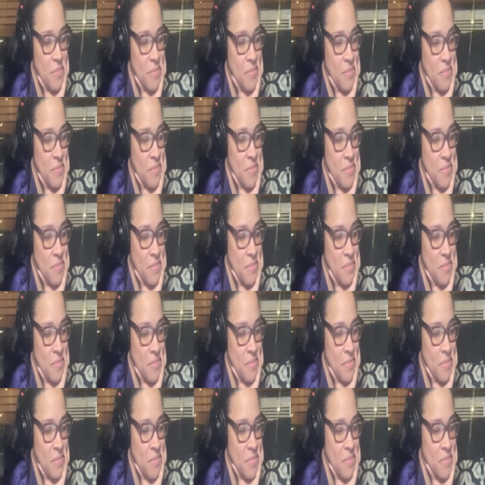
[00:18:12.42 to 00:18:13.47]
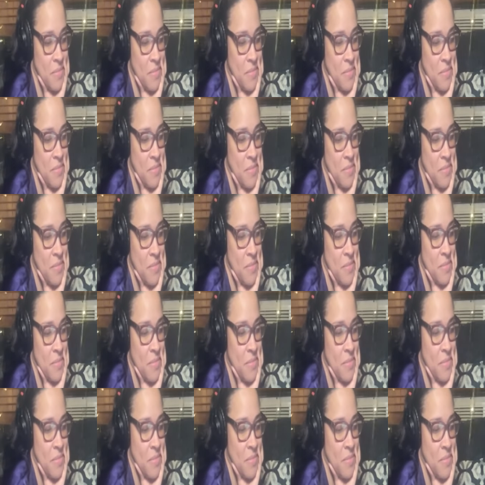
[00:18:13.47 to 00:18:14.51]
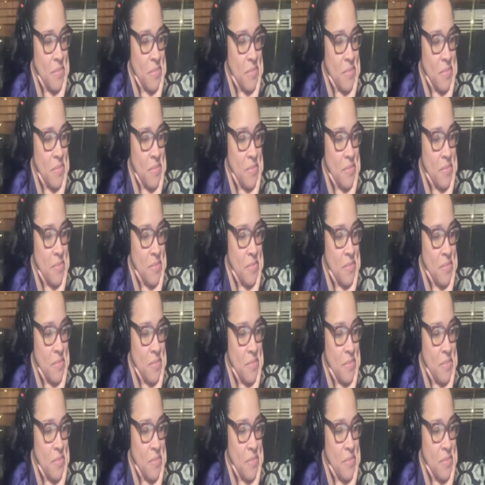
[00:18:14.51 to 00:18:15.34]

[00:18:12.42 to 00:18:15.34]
The person shown says nothing.